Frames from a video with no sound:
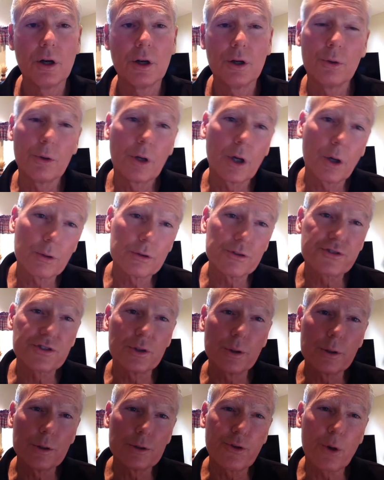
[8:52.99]
who go to
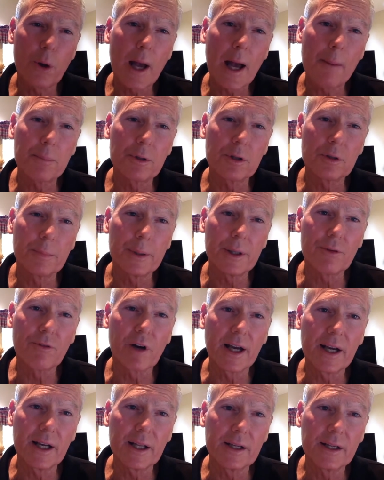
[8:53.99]
schools who happen to be
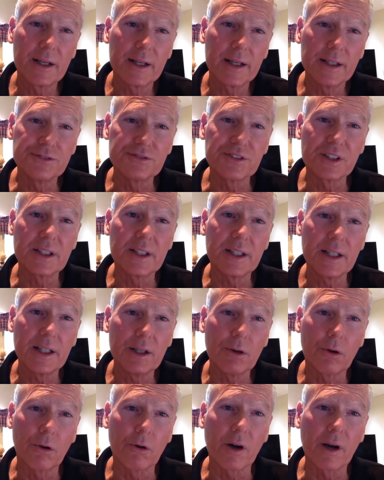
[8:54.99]
rated as a
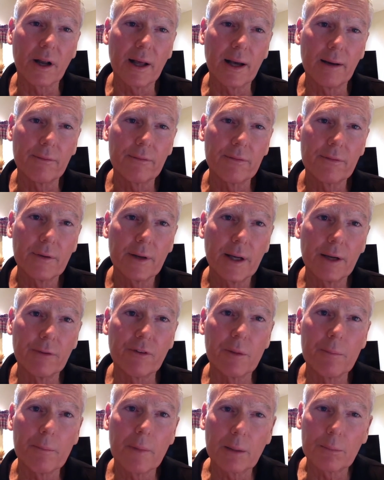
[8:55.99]
D or an F.
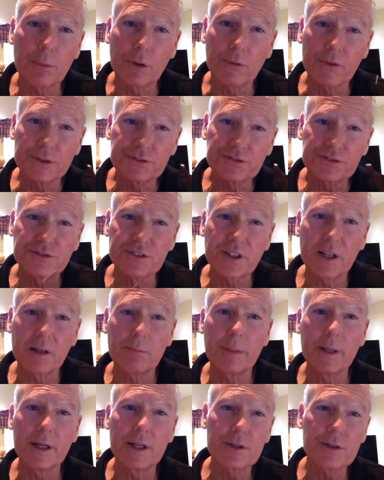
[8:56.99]
And remember, this is going
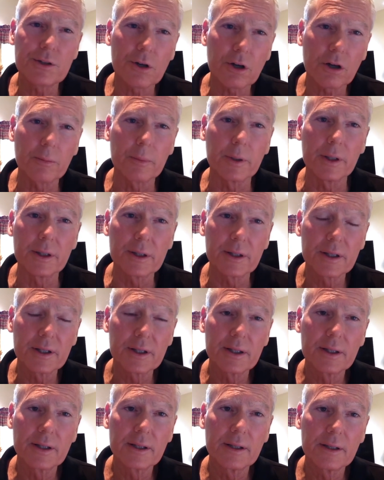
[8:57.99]
to be determined,
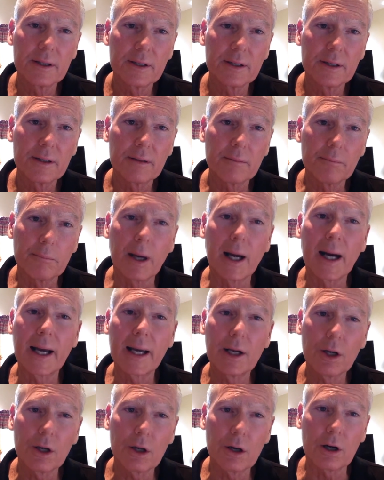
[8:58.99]
by
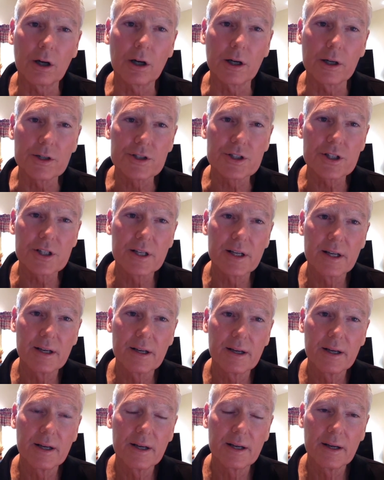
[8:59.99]
and large,
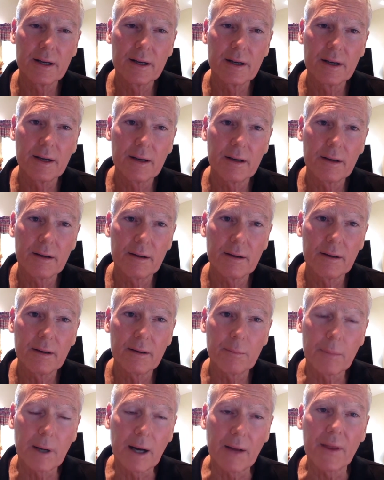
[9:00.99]

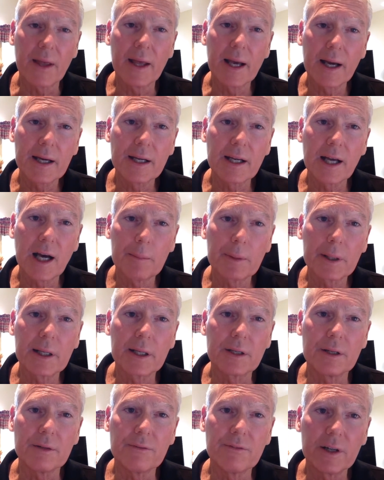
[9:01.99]
by the
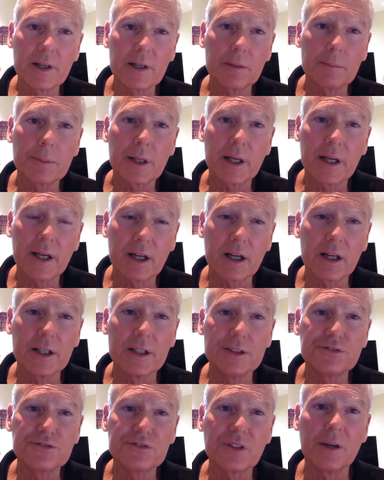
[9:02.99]
economic developed
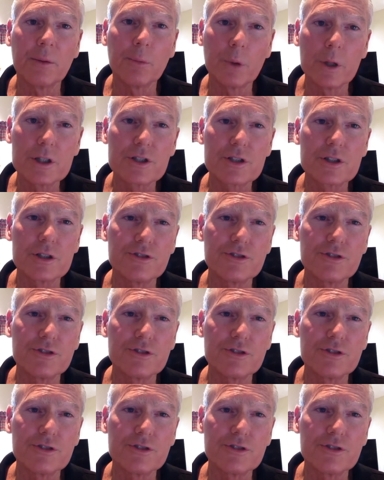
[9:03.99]
areas in which